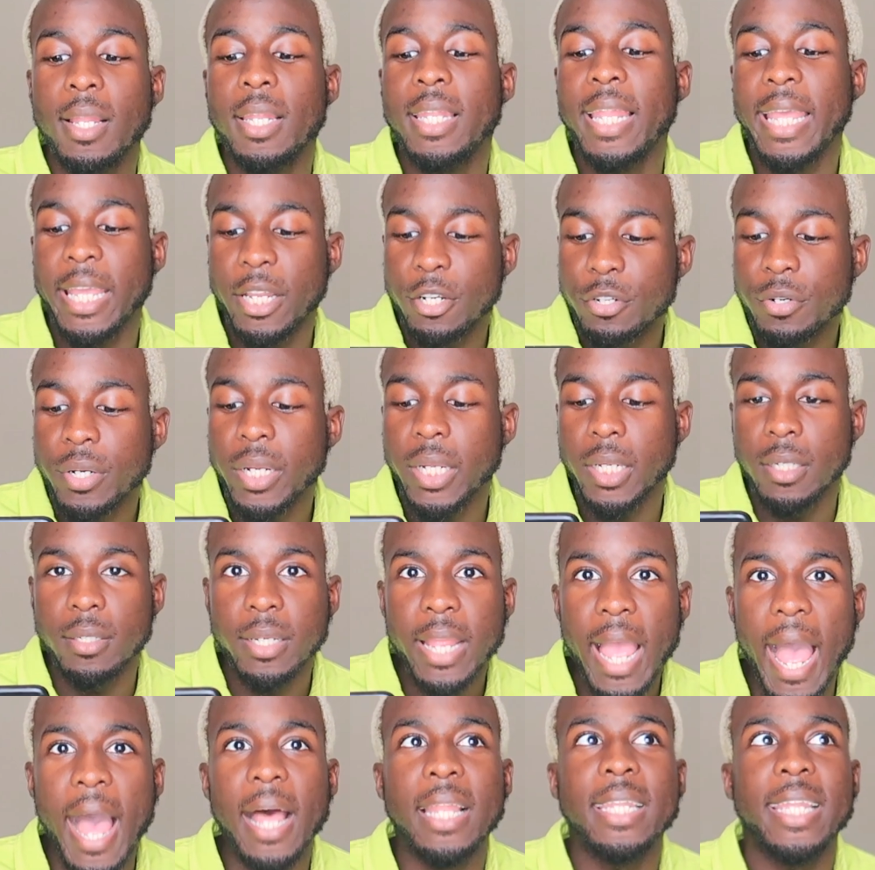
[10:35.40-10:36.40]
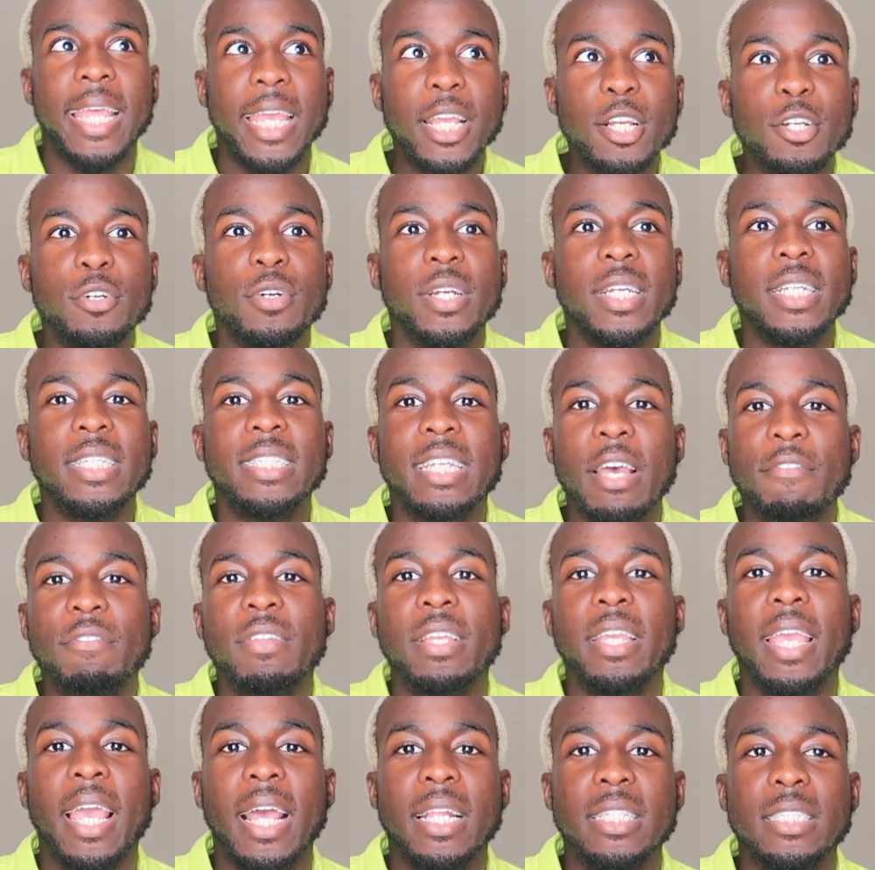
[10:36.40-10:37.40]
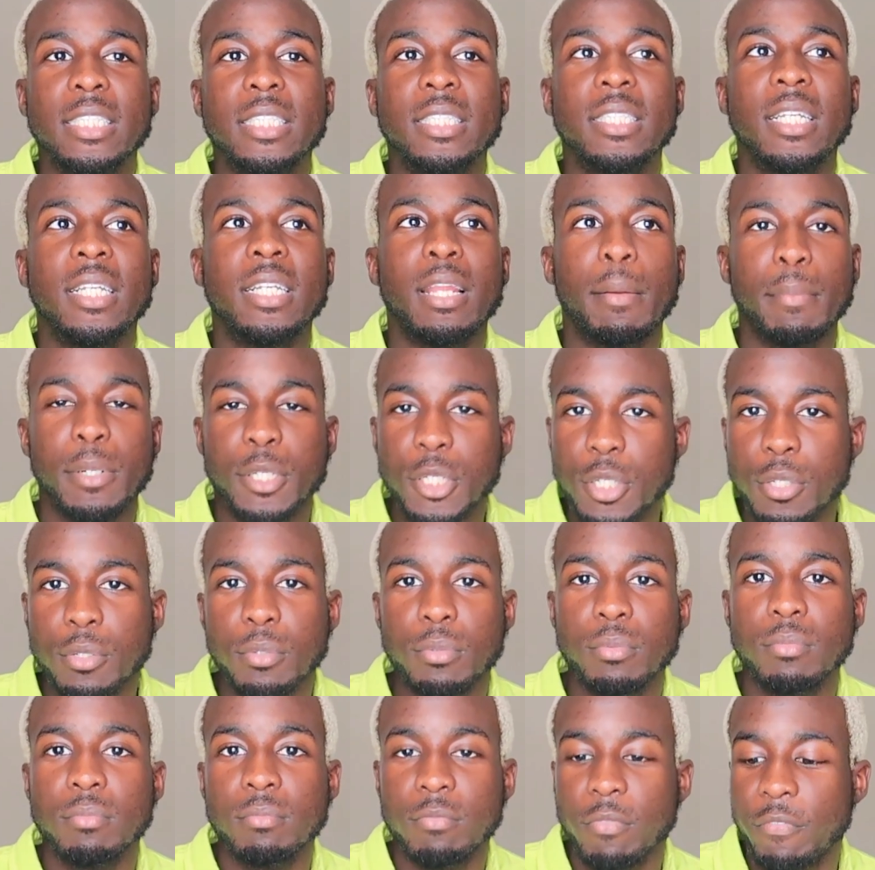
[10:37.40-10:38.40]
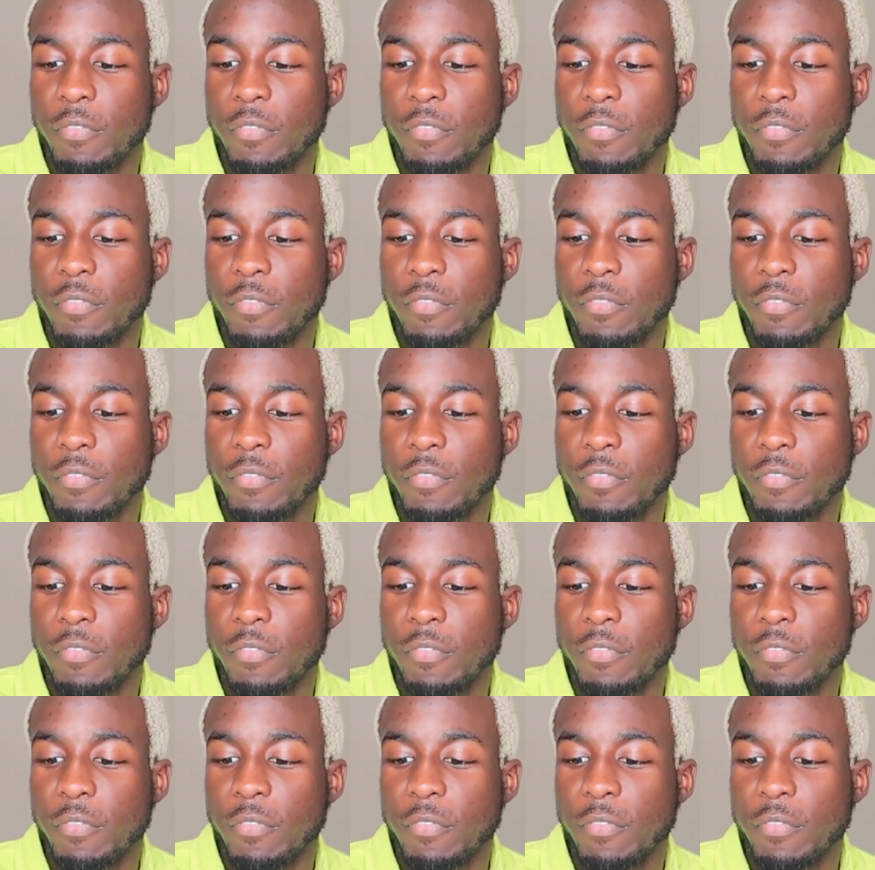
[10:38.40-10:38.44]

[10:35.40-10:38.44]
Leighton Green. Yeah, Leighton Green definitely gets number two.